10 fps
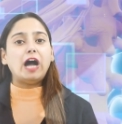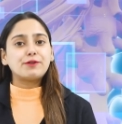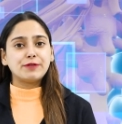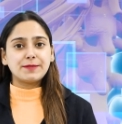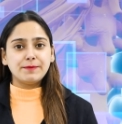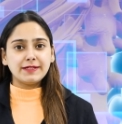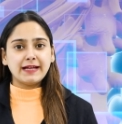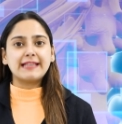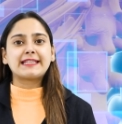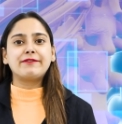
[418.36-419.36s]
Our treatment
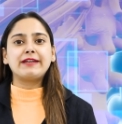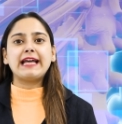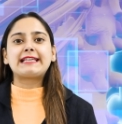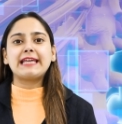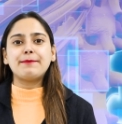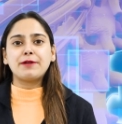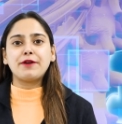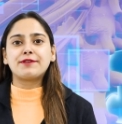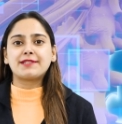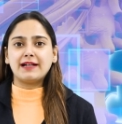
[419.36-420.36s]
has given
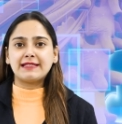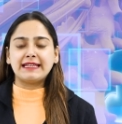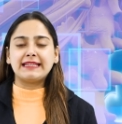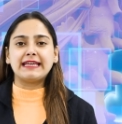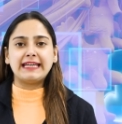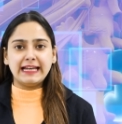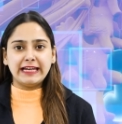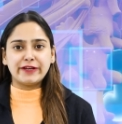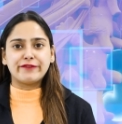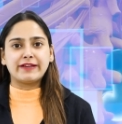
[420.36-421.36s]
exemplary results in the
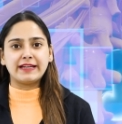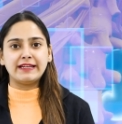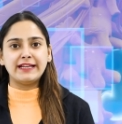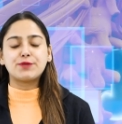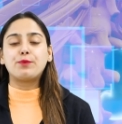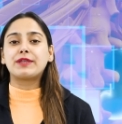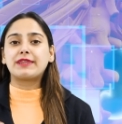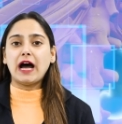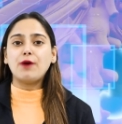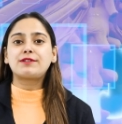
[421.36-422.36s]
healing of kidneys
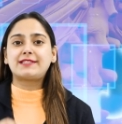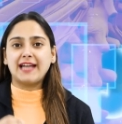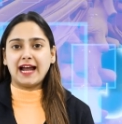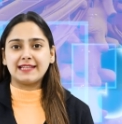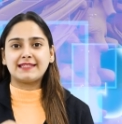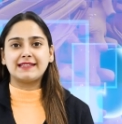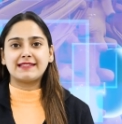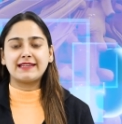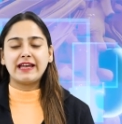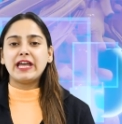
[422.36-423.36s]
without
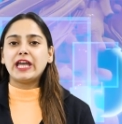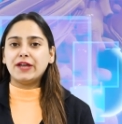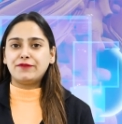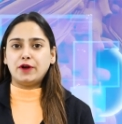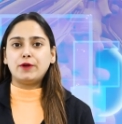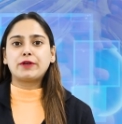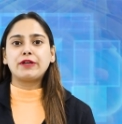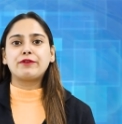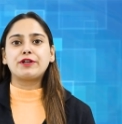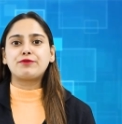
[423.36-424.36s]
dialysis. If you are
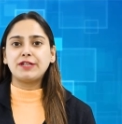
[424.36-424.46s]
looking for a